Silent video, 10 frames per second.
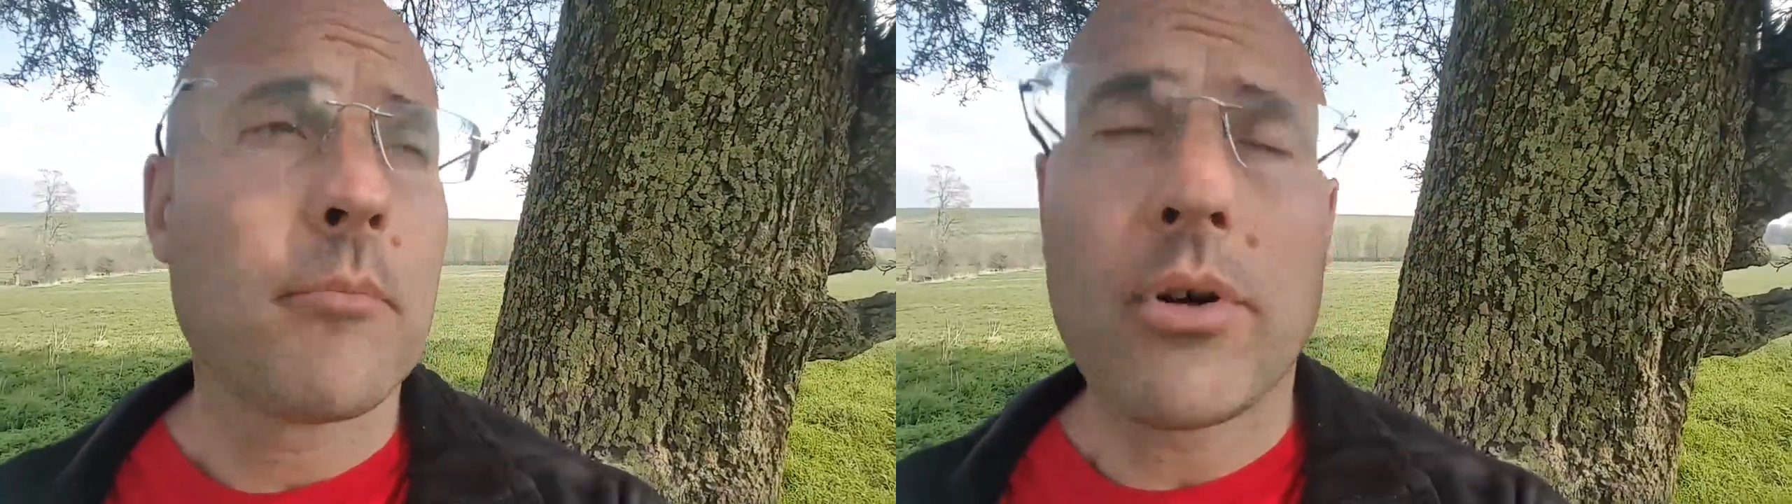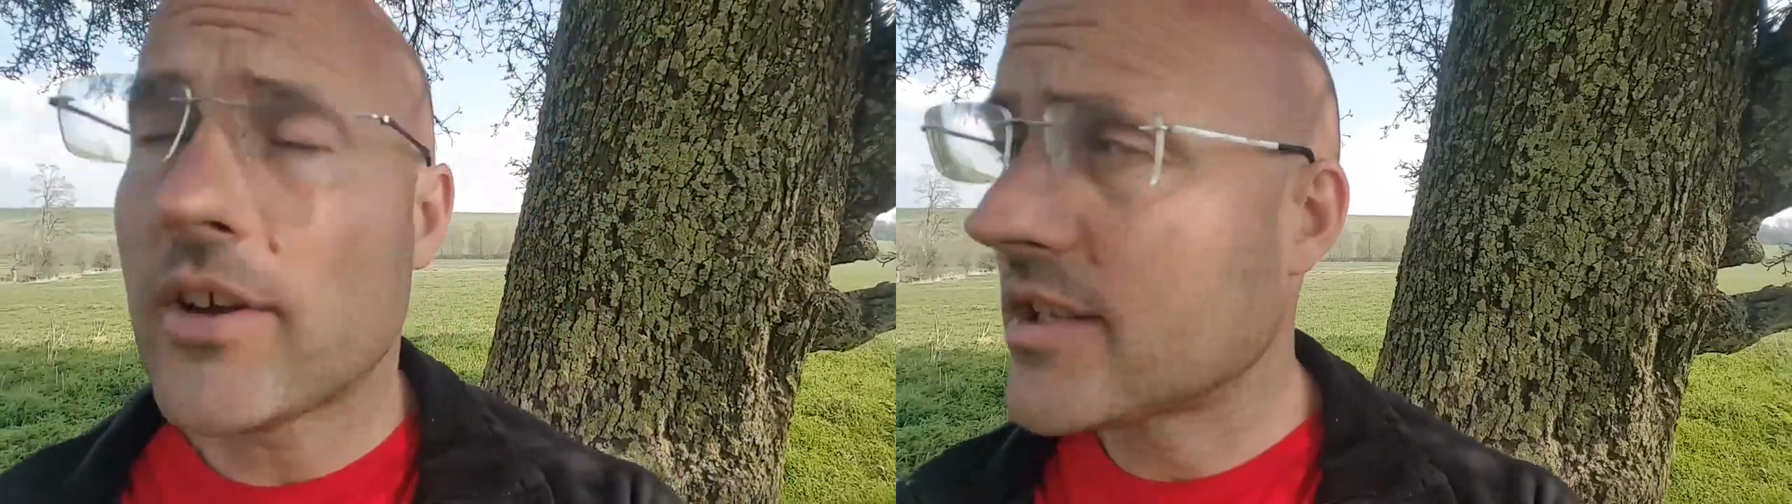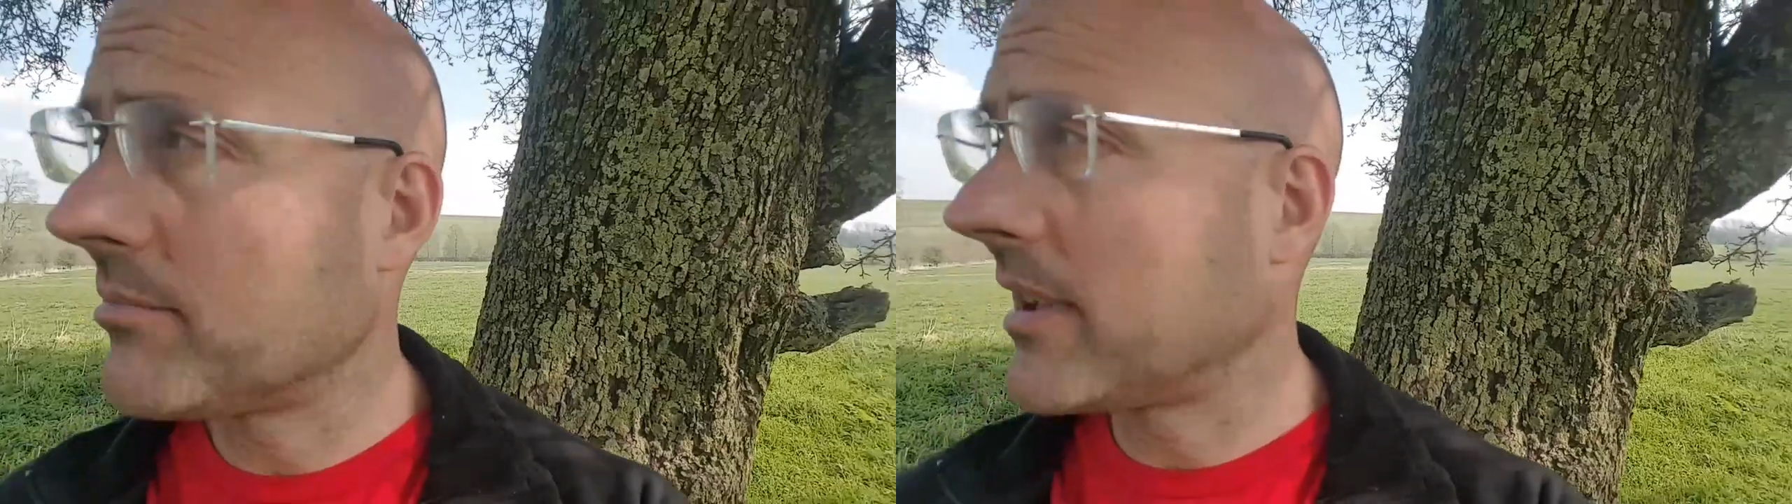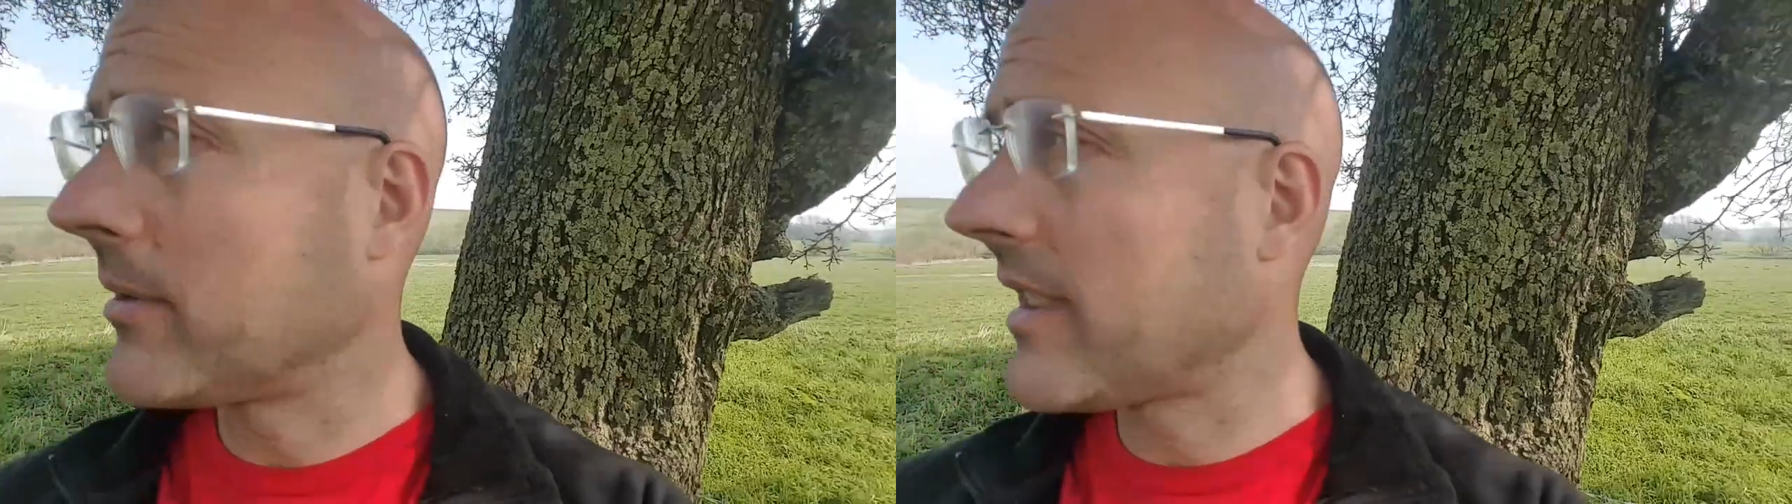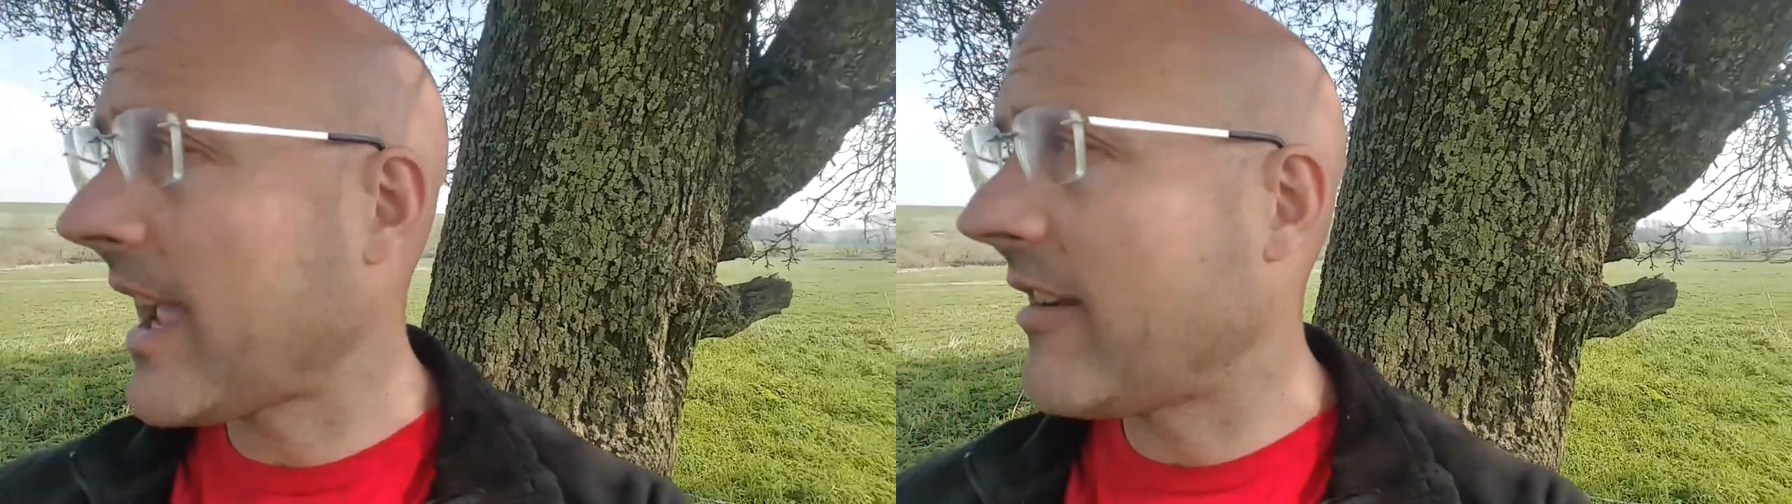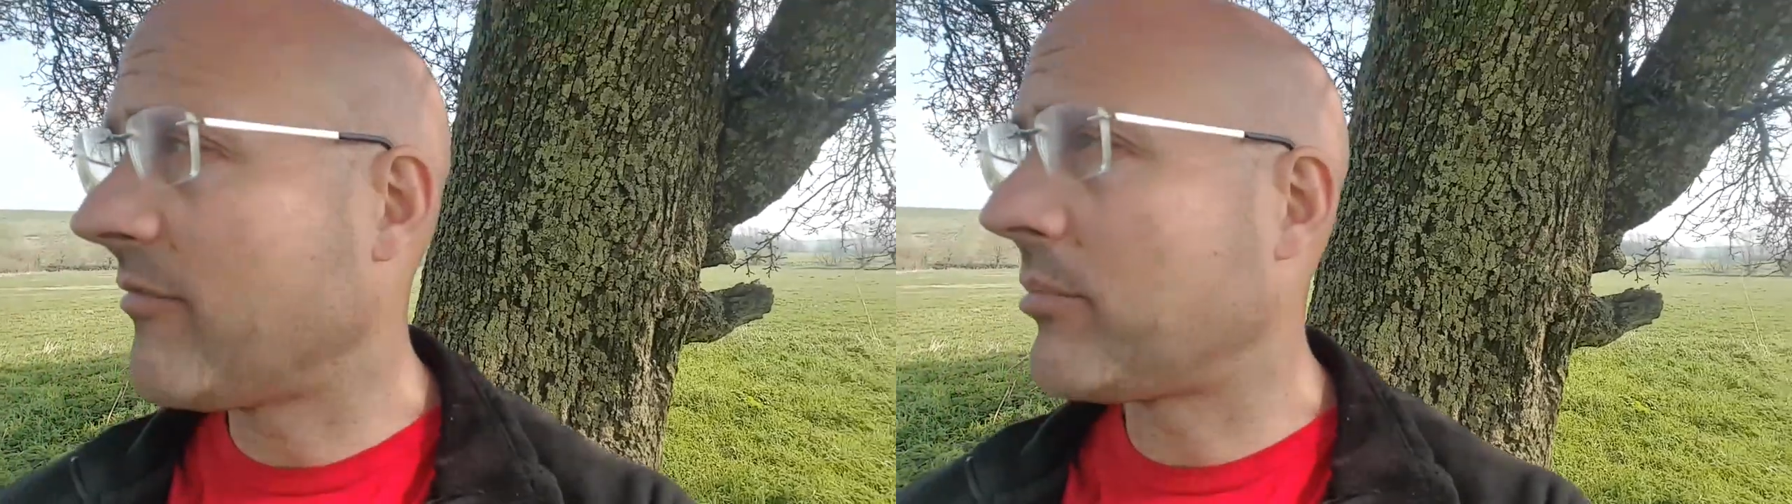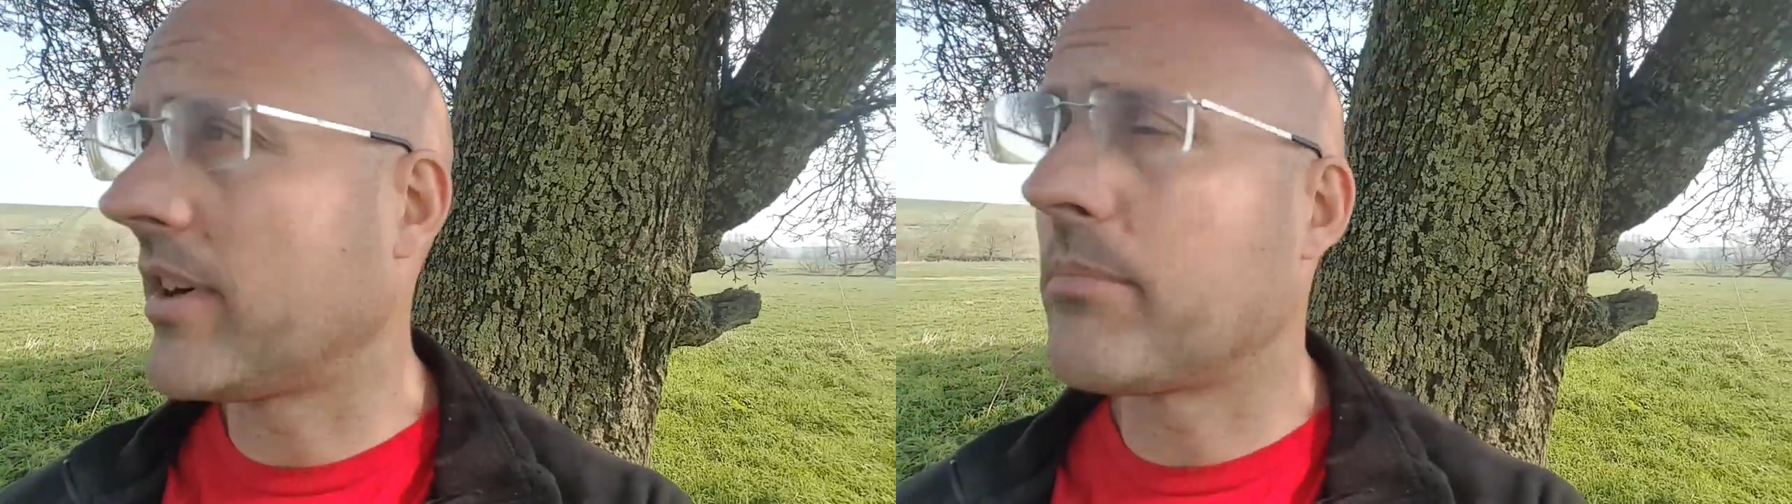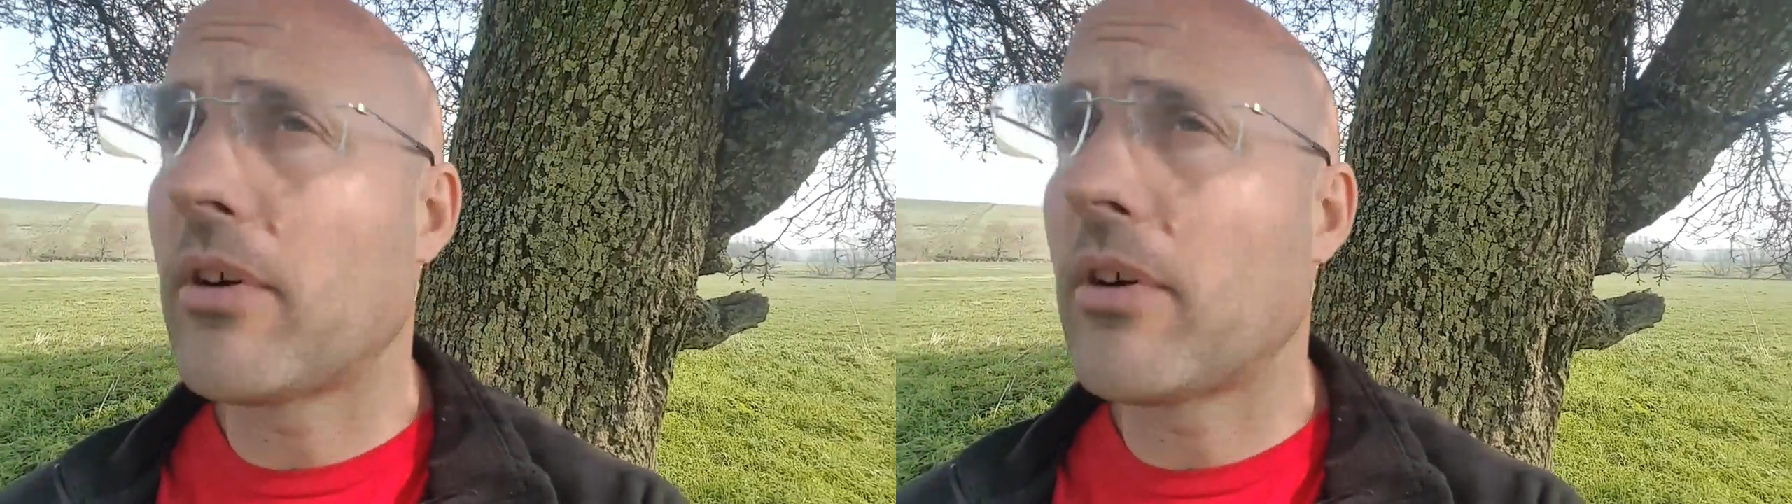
possibly with Avebury,